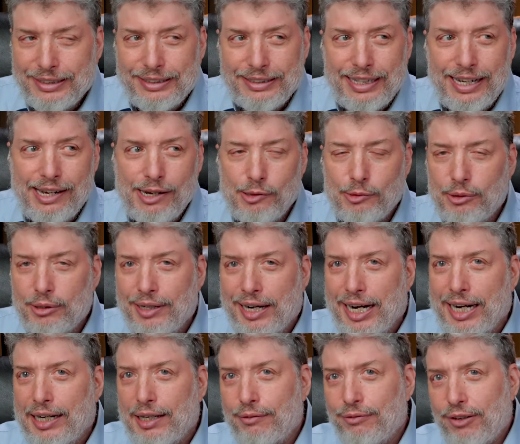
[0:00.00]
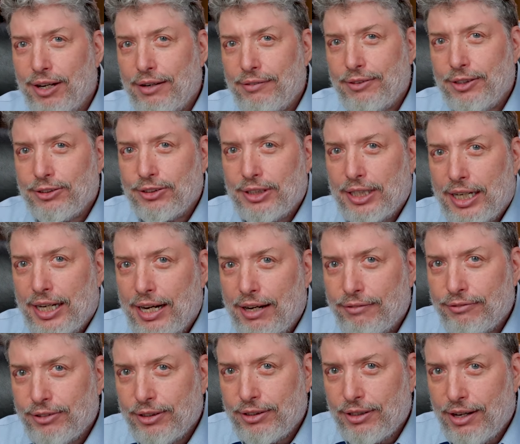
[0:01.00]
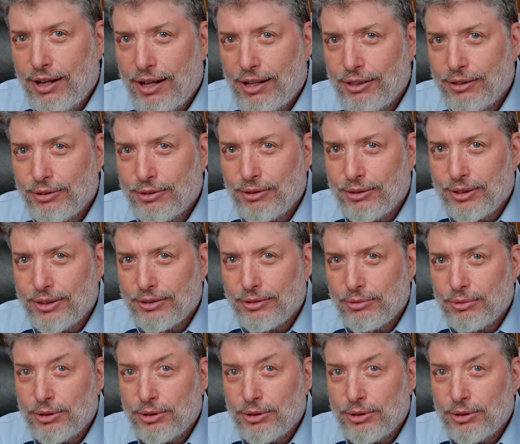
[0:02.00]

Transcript: Now we're 85 years after the Holocaust.